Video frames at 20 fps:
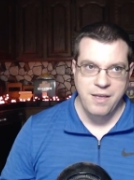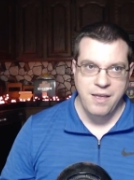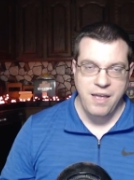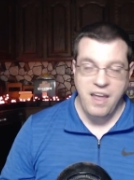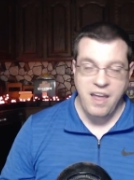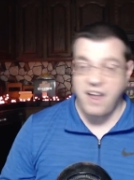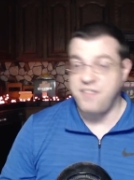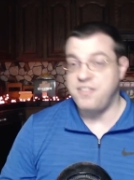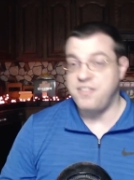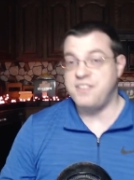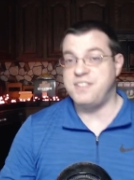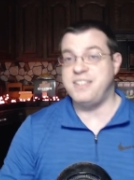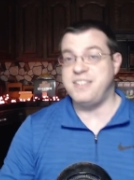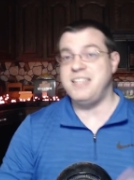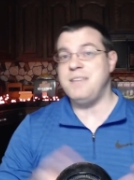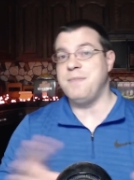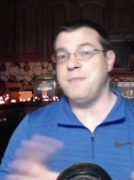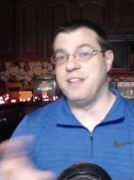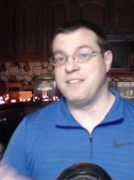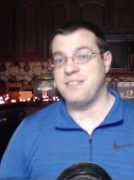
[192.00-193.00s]
And the
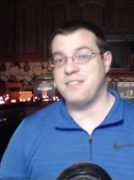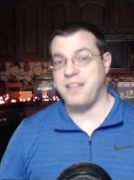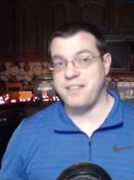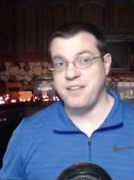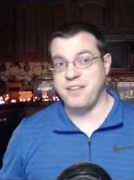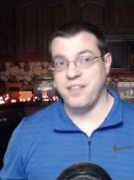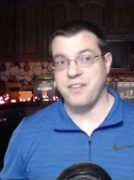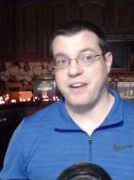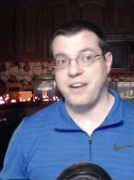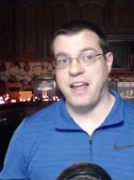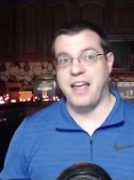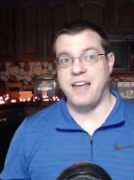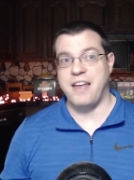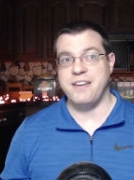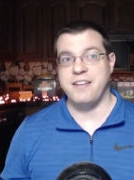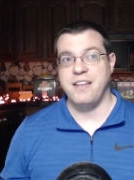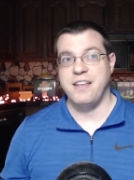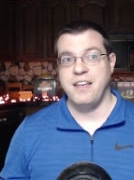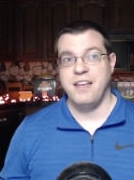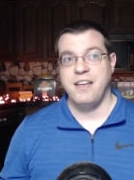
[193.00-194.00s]
demons, on the other
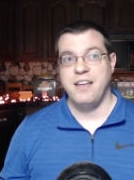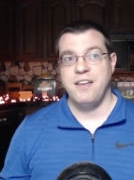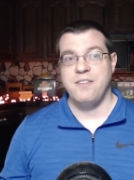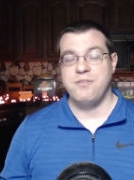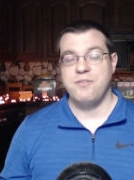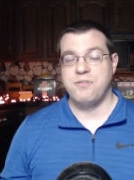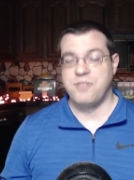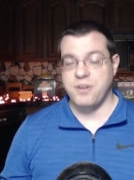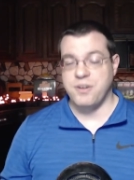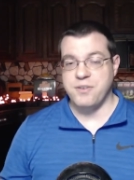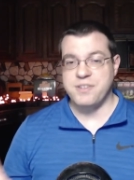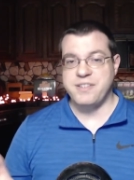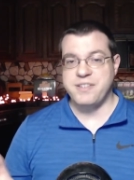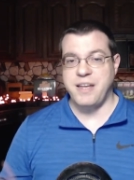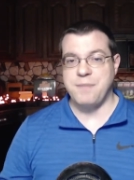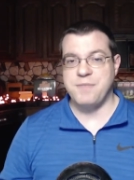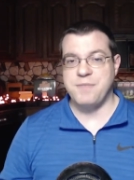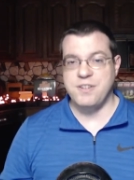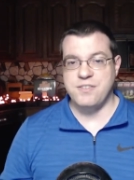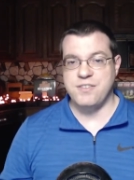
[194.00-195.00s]
hand, they're
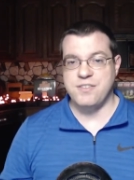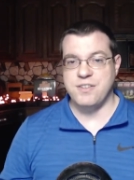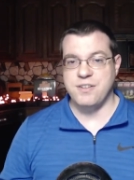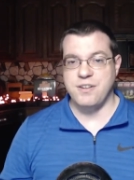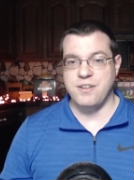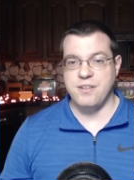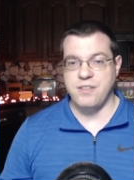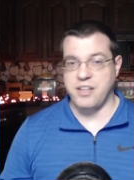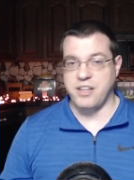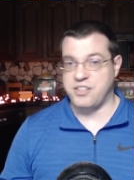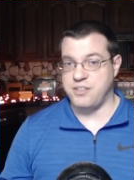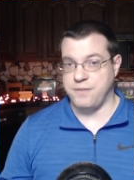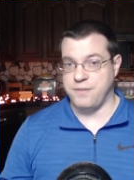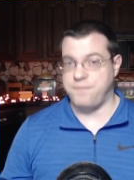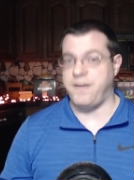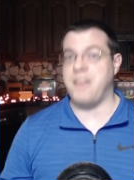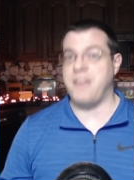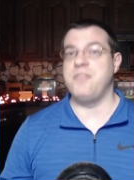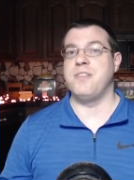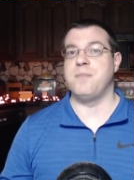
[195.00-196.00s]
attempting to like
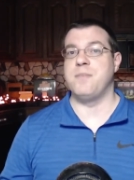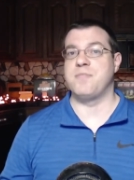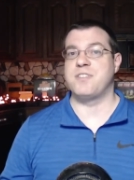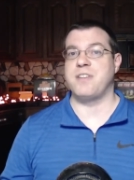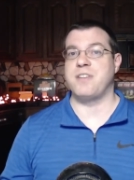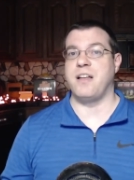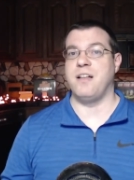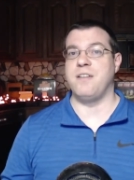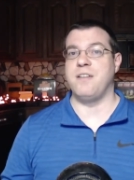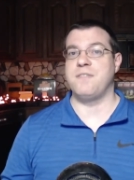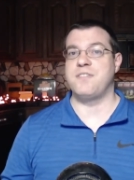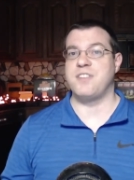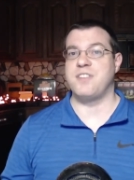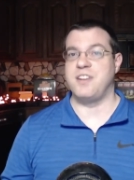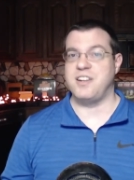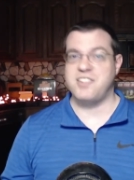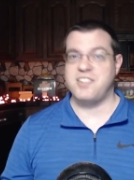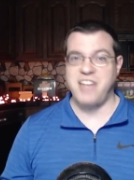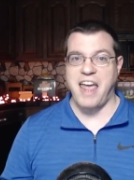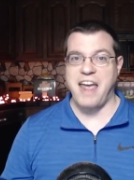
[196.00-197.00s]
defend themselves and
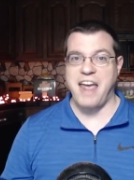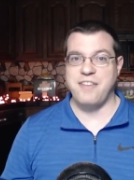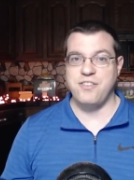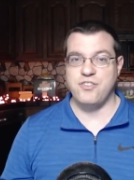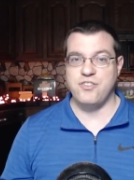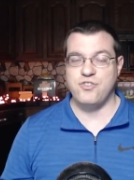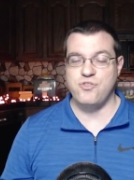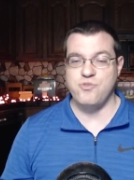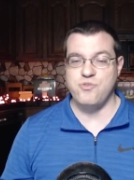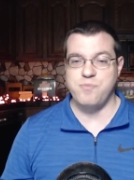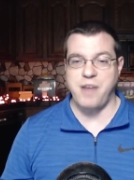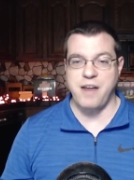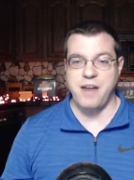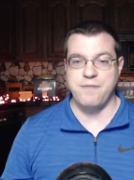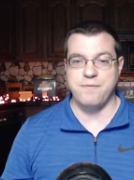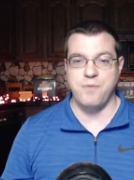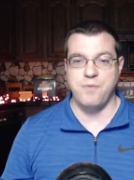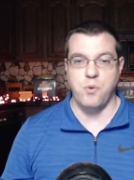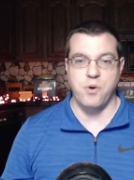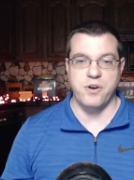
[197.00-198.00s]
attack this dude by
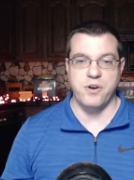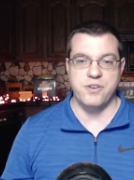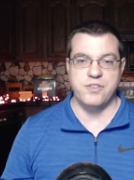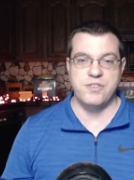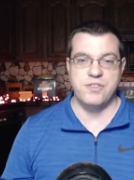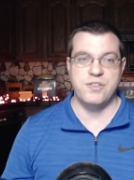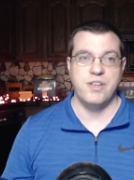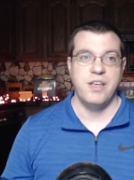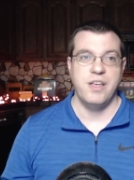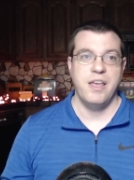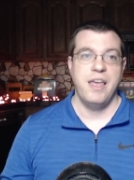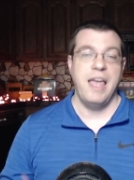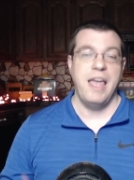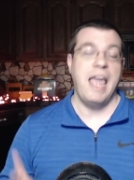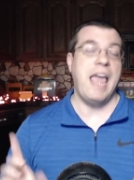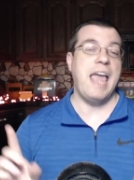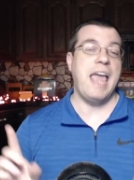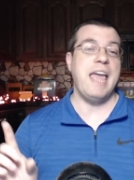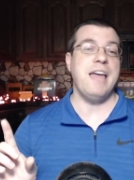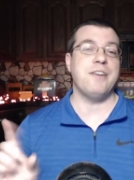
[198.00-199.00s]
force
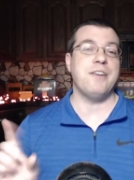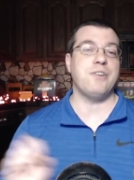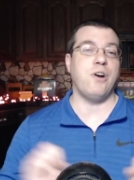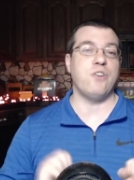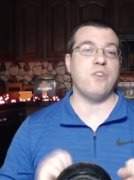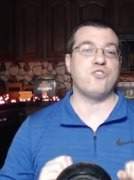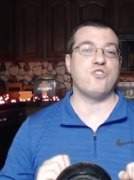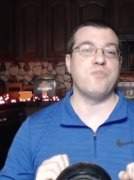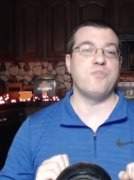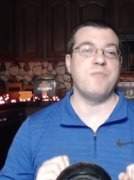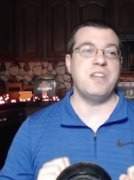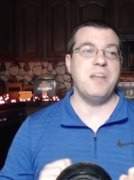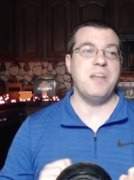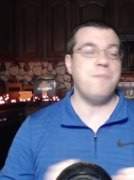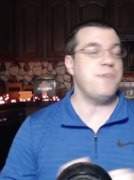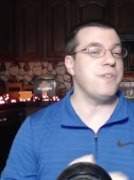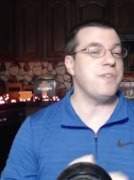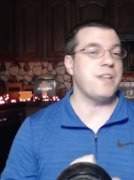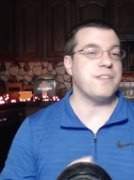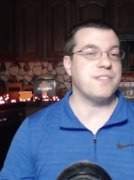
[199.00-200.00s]
and also
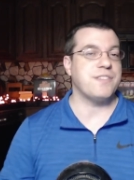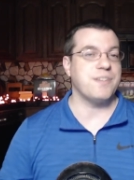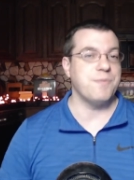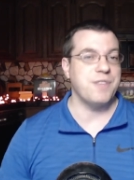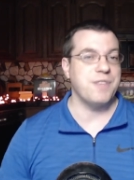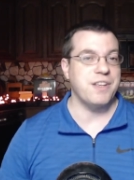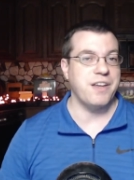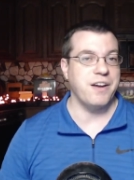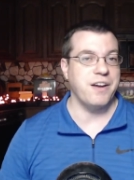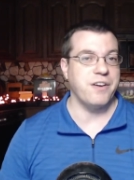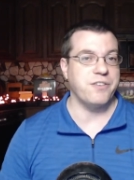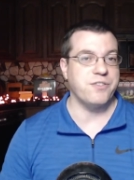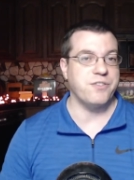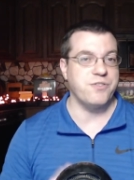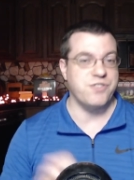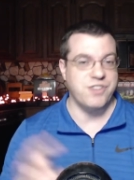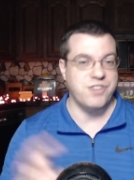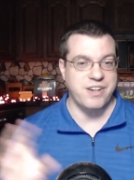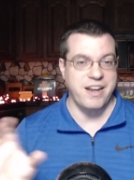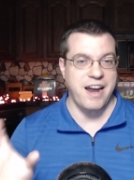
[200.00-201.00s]
manipulate some of the
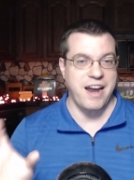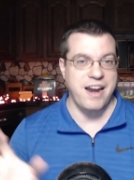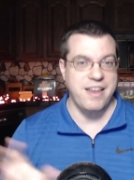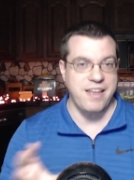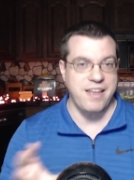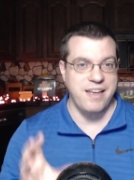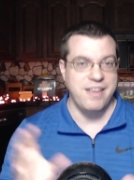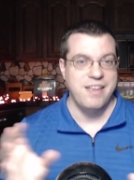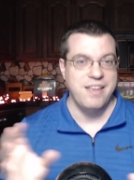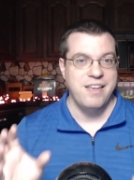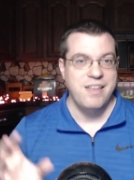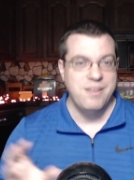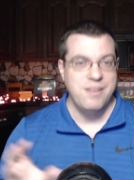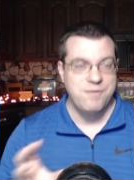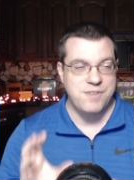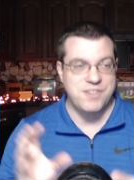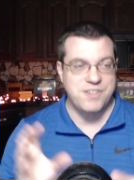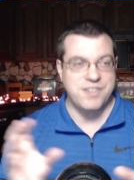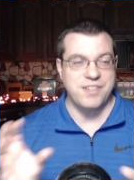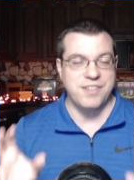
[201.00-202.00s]
characters to kind of
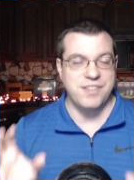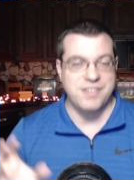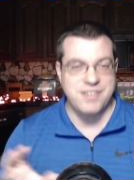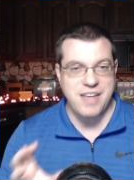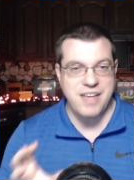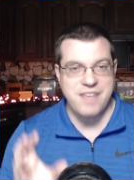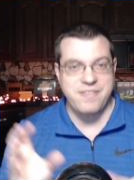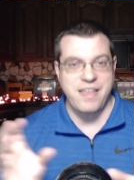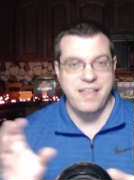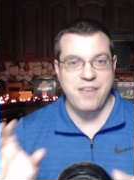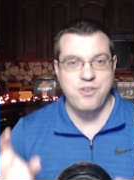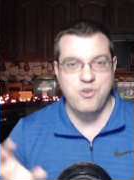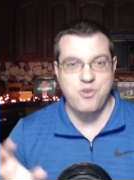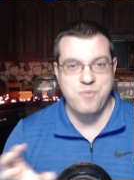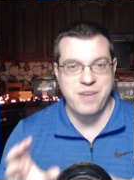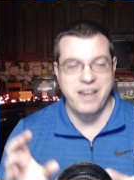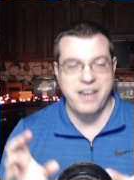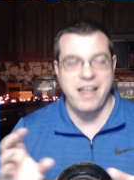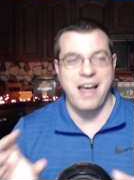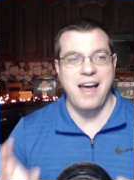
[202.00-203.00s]
facilitate that
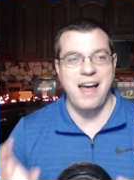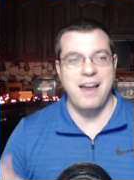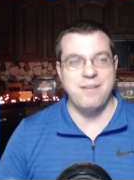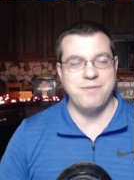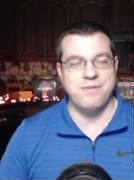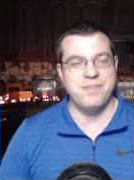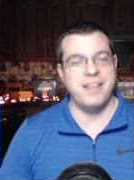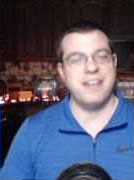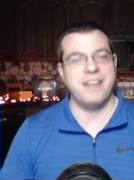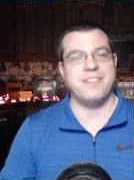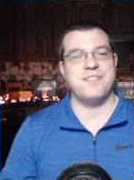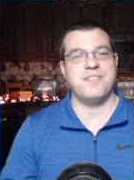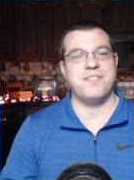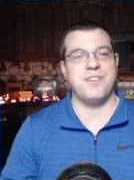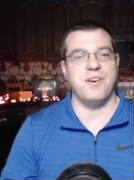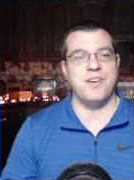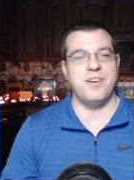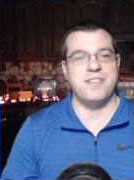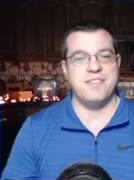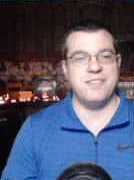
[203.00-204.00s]
human conflict
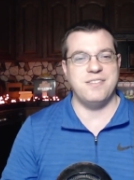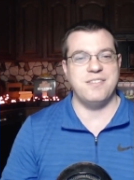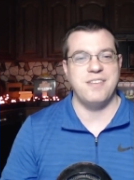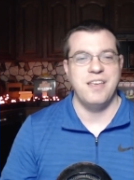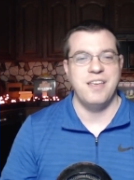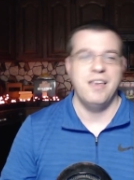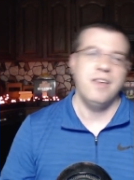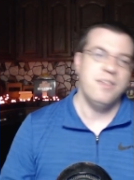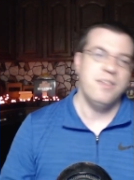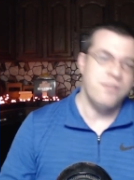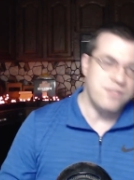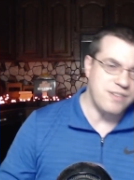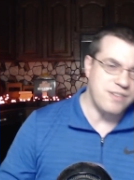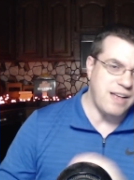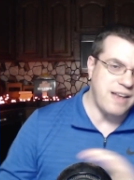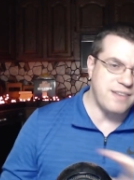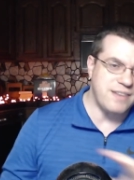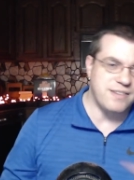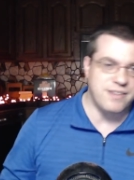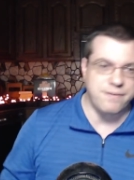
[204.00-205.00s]
so it's there's a
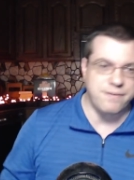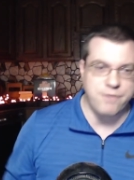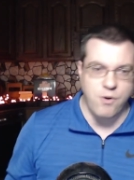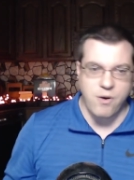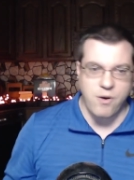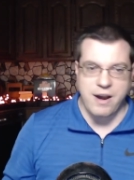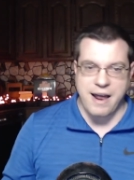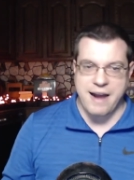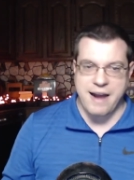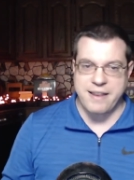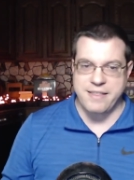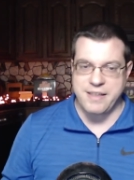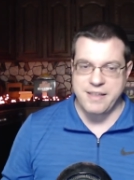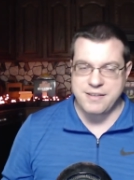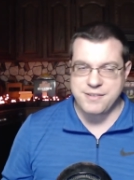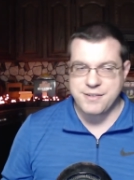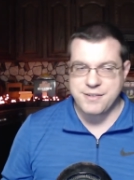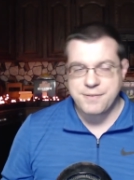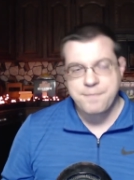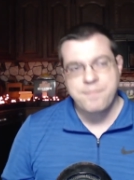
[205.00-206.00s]
lot of stuff going on in
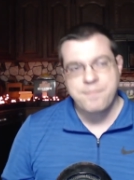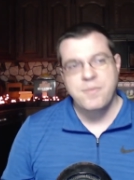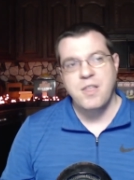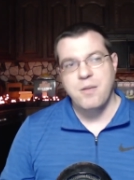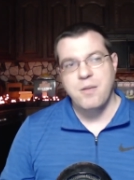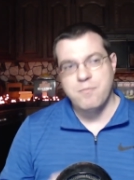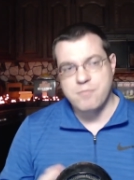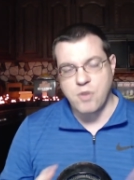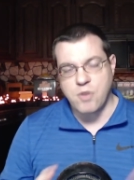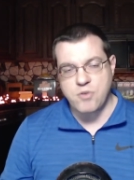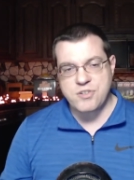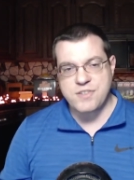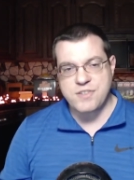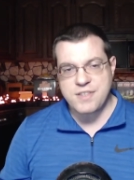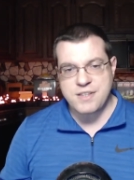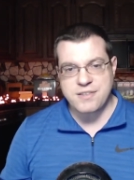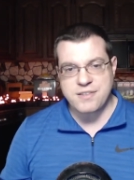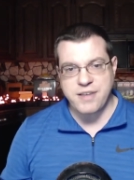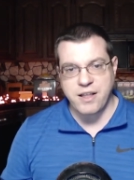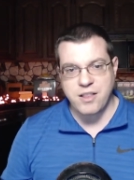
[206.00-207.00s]
this most of
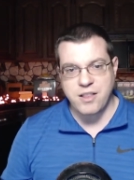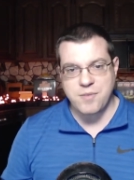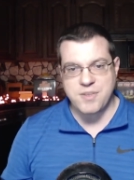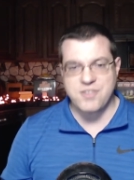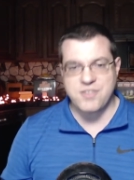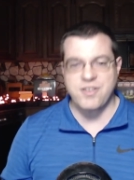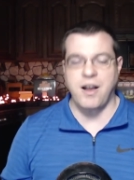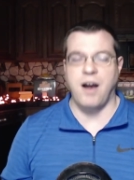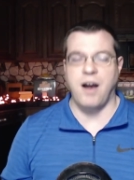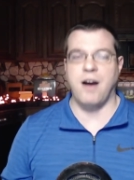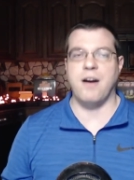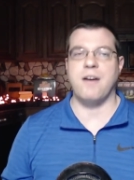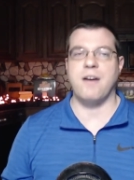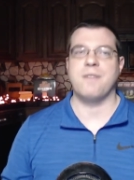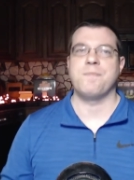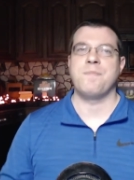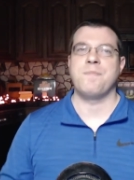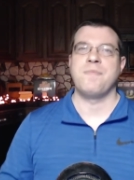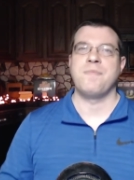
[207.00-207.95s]
these elements are